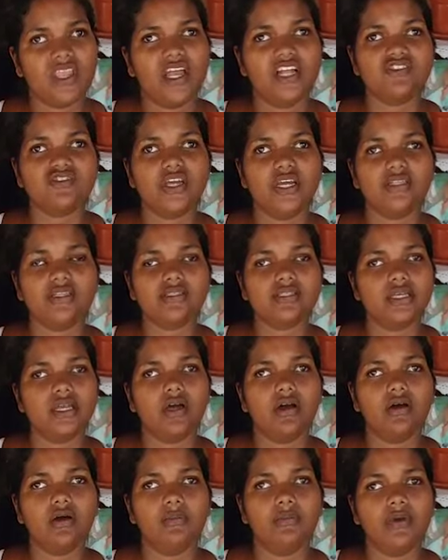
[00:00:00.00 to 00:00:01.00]
and trying to say
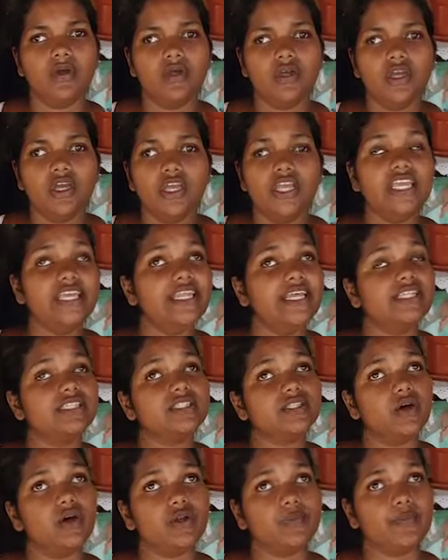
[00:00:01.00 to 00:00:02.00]
he didn't
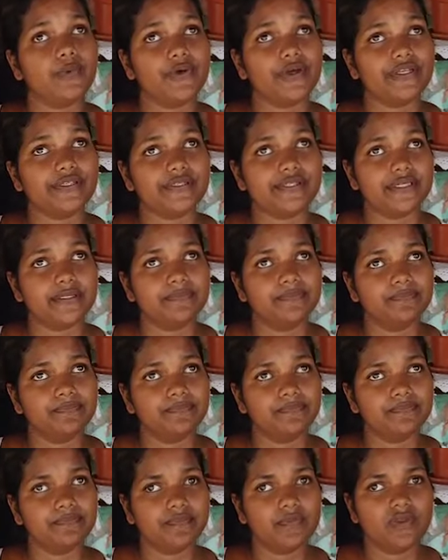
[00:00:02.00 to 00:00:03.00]
saw the person.
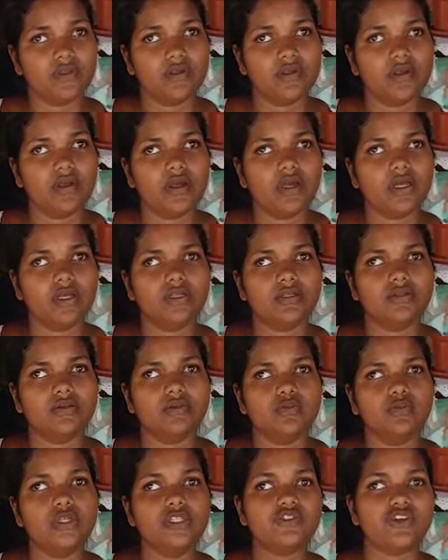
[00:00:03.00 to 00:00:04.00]

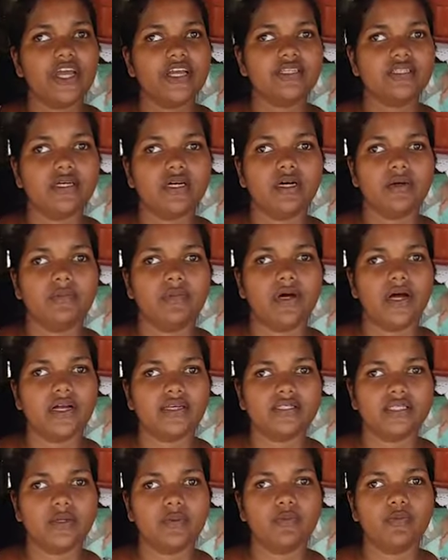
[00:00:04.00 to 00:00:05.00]
And we tried to
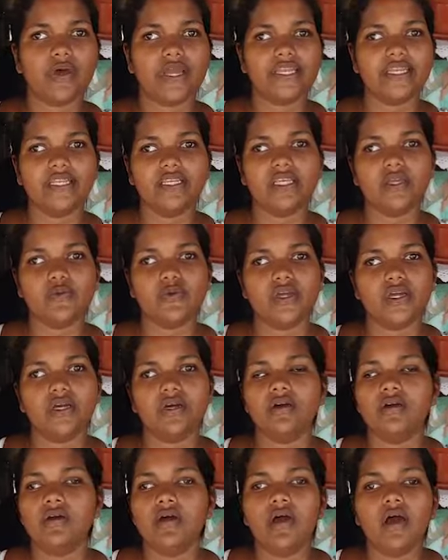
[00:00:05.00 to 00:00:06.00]
ask him why he didn't give me a
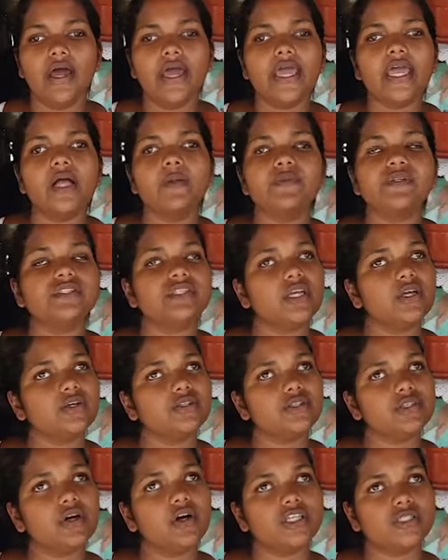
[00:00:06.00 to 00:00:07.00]
help to take her
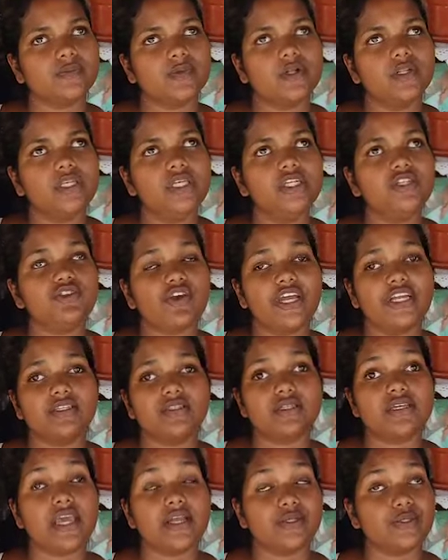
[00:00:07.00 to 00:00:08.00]
to the hospital. He tried
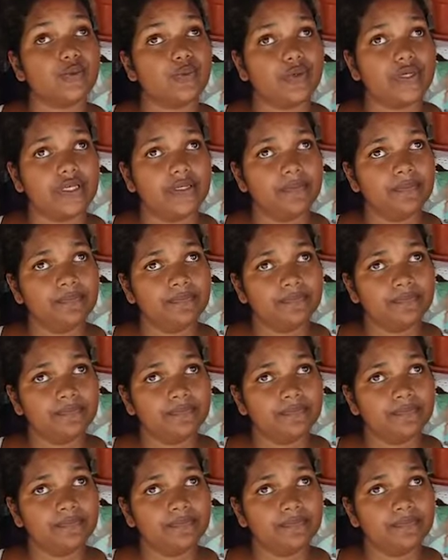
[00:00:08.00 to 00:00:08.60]
to get away.